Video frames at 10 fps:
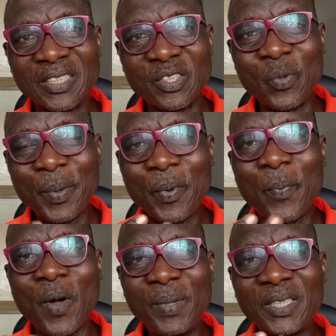You know, people
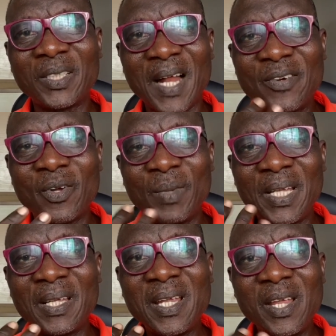publish
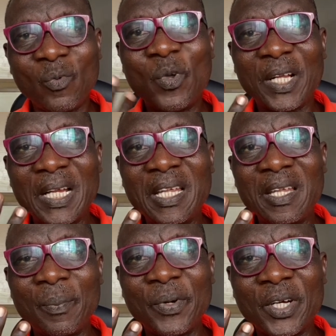randomly, quickly
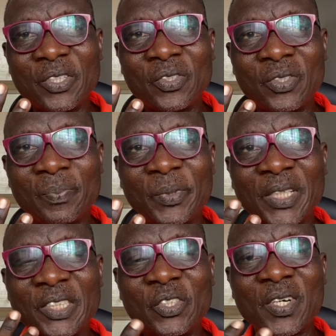in
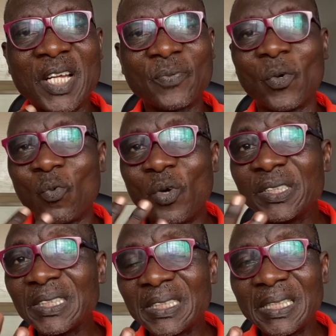predatory journals for
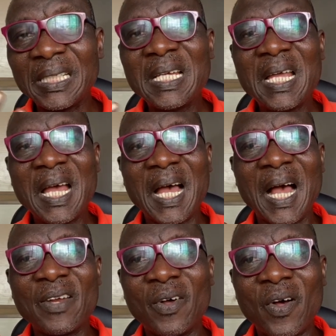quantity,
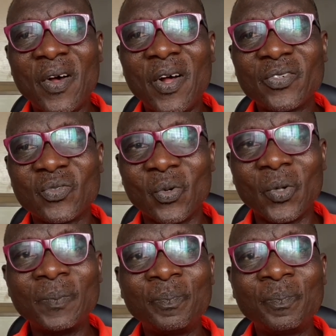and also